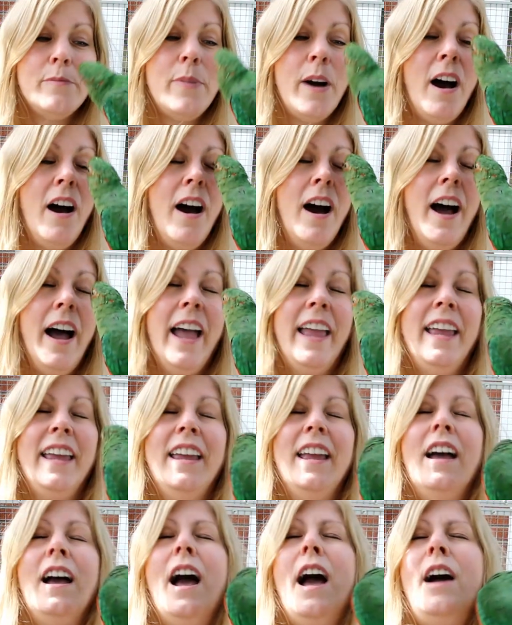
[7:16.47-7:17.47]
Bye.
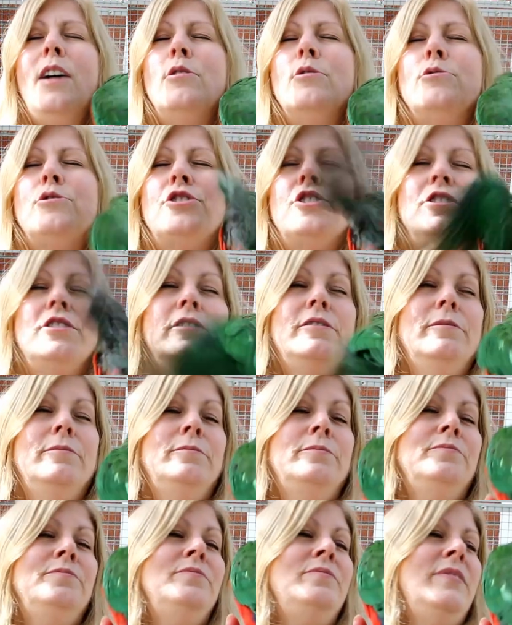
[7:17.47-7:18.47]
Ouch,
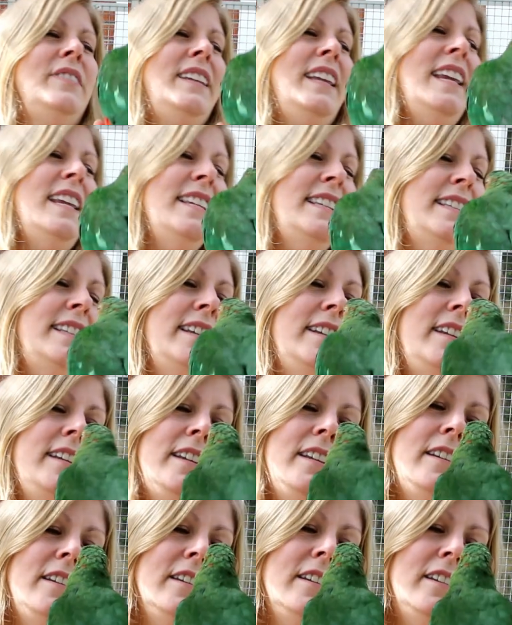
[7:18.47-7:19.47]

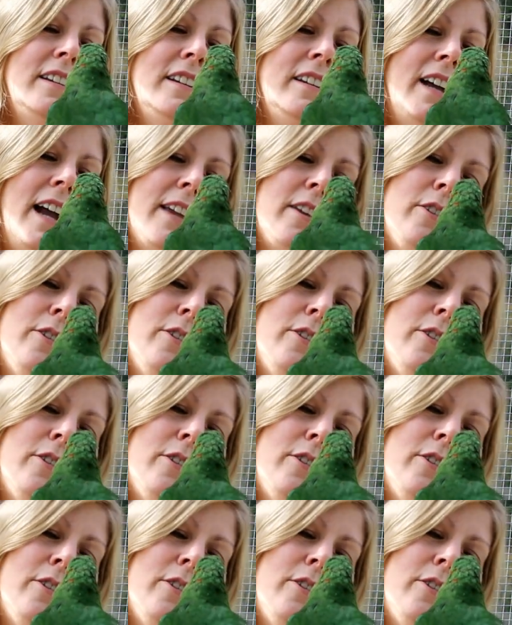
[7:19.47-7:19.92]
Kingsley, are